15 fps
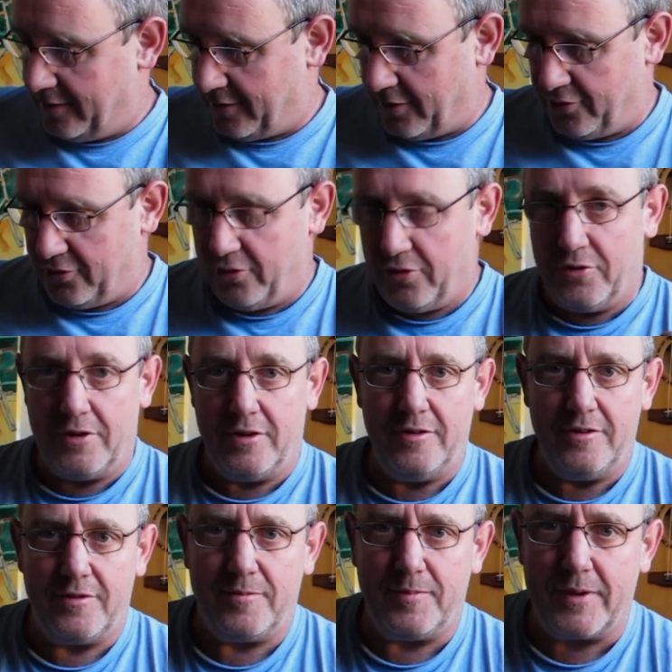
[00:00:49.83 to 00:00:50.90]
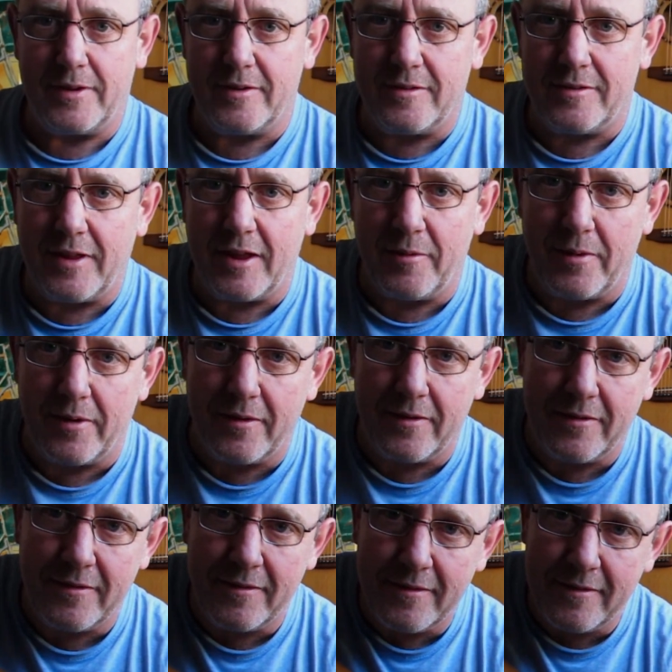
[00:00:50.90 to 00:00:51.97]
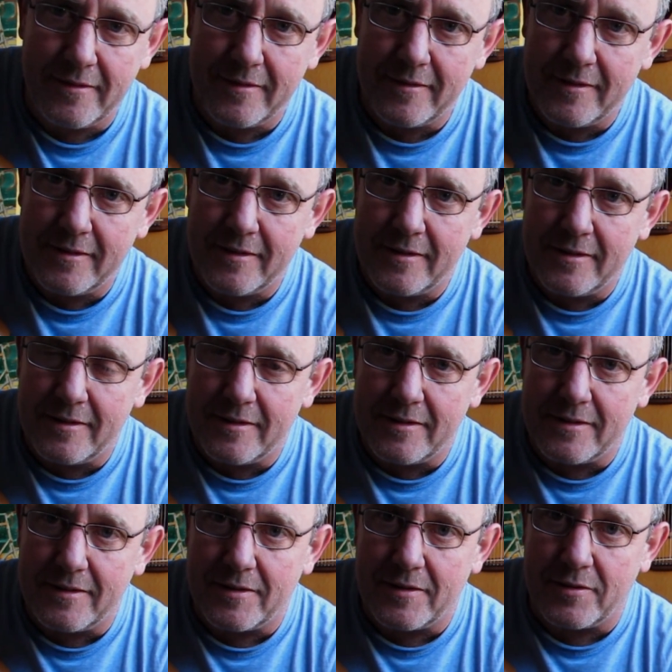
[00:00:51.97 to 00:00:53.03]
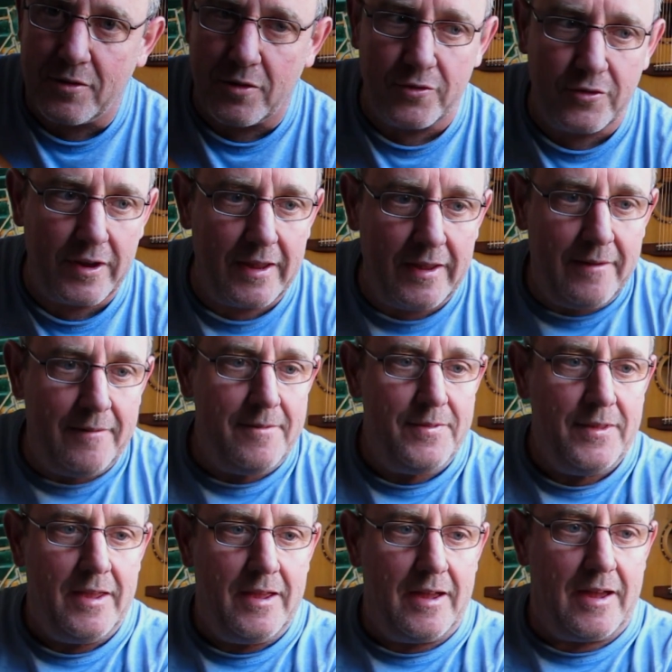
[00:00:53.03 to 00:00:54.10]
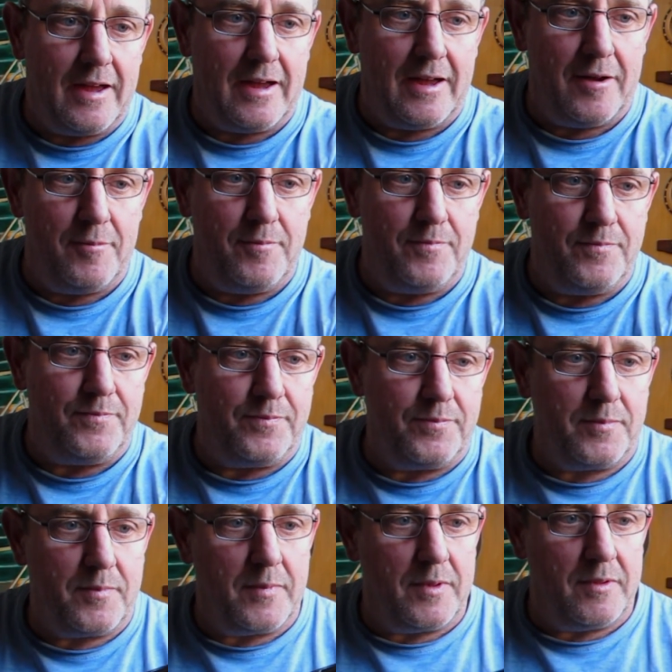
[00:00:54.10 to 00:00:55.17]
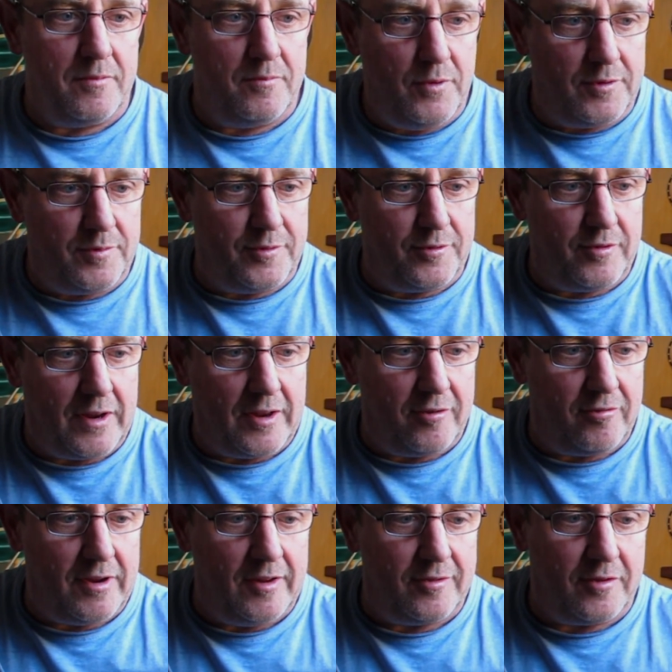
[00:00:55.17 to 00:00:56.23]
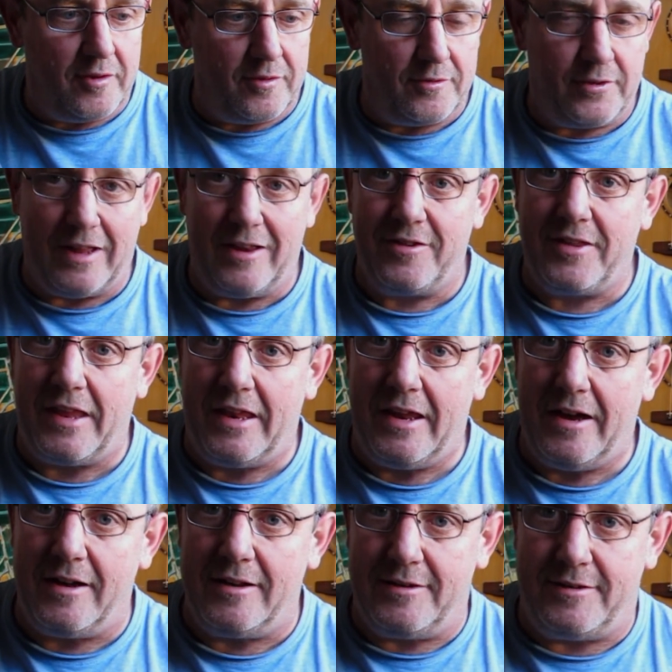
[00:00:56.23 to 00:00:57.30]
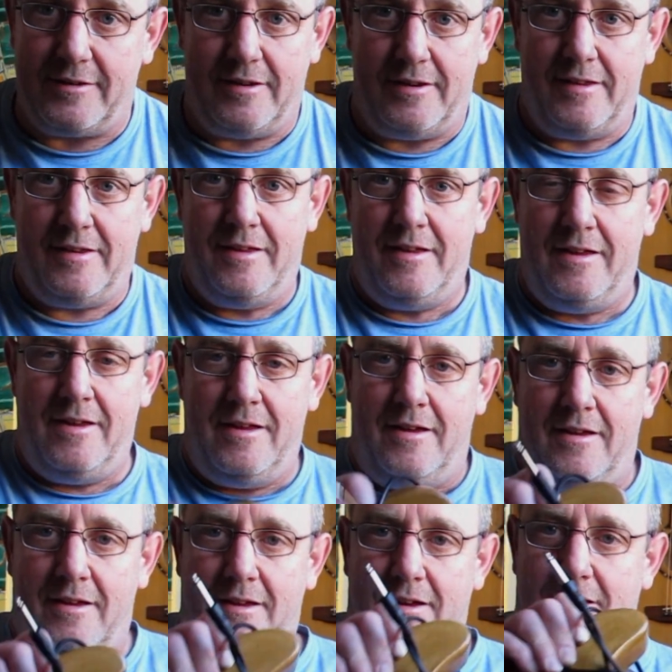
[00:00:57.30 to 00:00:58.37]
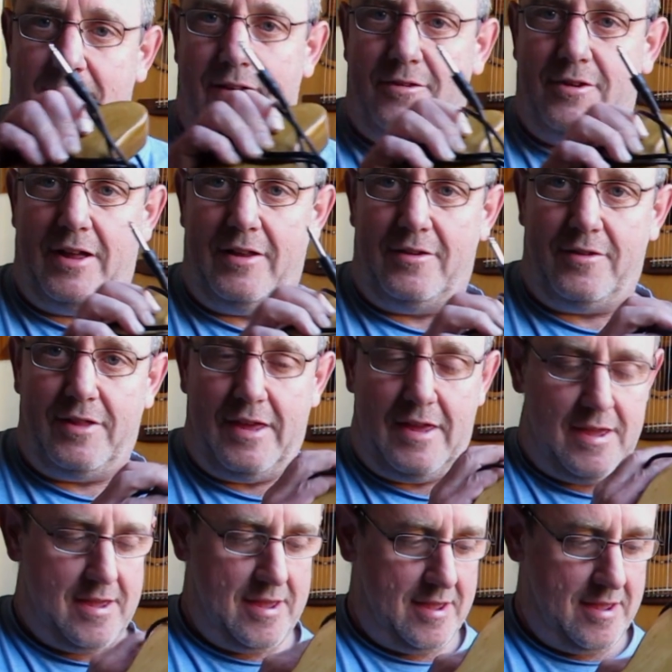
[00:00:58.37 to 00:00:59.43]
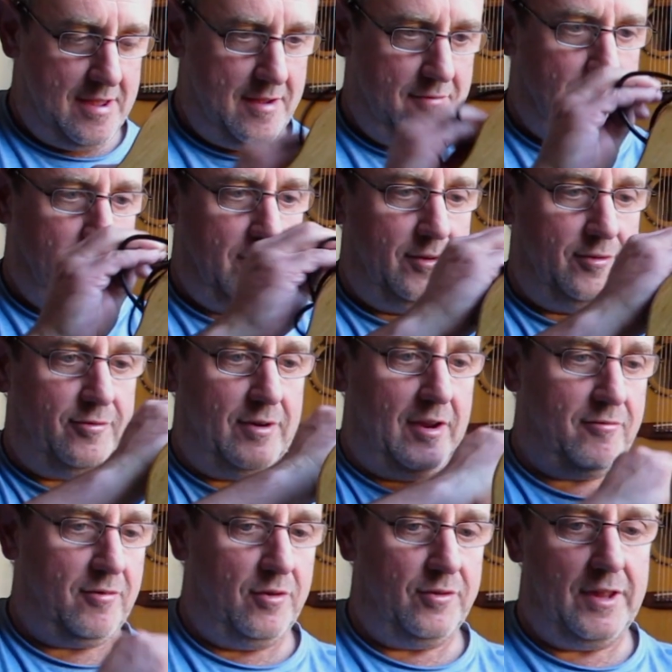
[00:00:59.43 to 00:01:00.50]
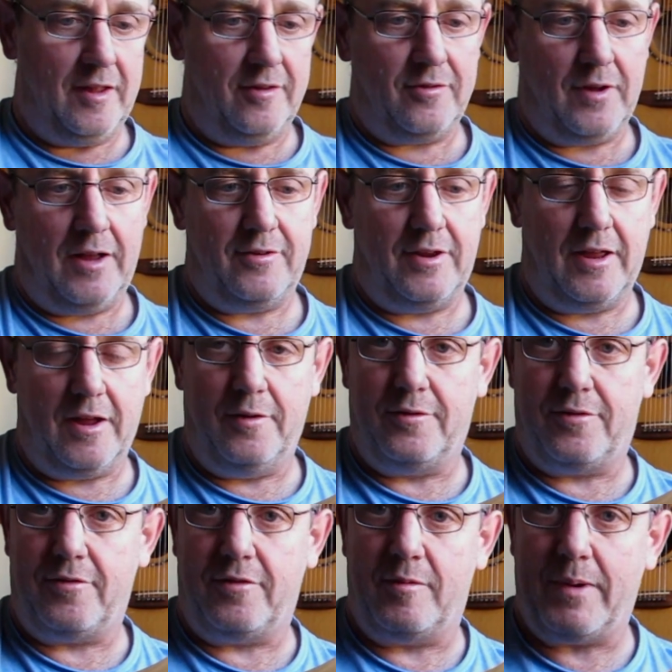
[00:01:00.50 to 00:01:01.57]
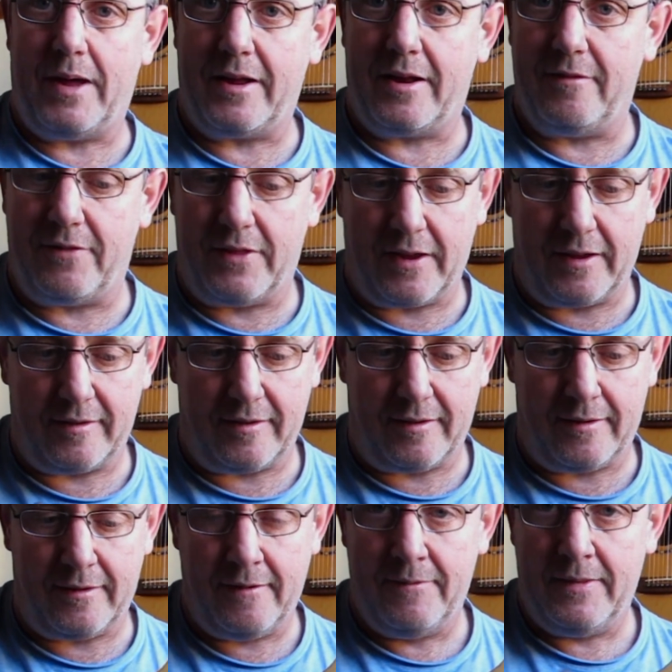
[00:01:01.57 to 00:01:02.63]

tuners because they were dodgy. Put some string trees on, changed the nut, and I changed the string routing so it actually goes through the back of the guitar